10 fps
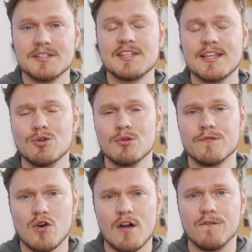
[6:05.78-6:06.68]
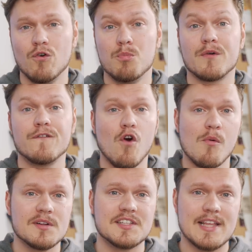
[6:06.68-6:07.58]
But stay tuned for our full
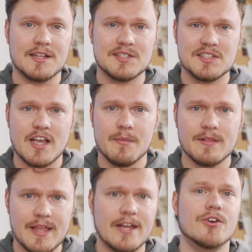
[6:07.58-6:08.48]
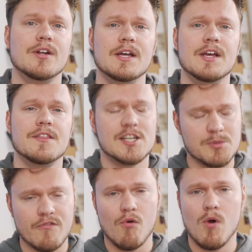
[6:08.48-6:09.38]
performance analysis coming later. Thanks
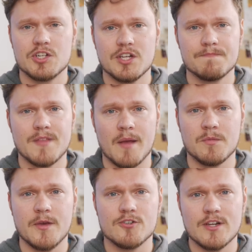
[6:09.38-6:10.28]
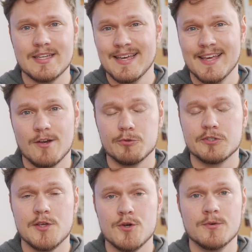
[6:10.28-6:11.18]
so much for watching. I'm Dimitri, and we'll
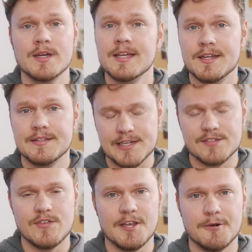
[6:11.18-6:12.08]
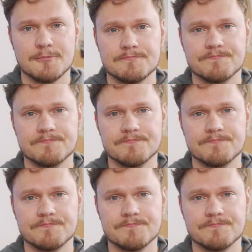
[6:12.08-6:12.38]
see you in the next video.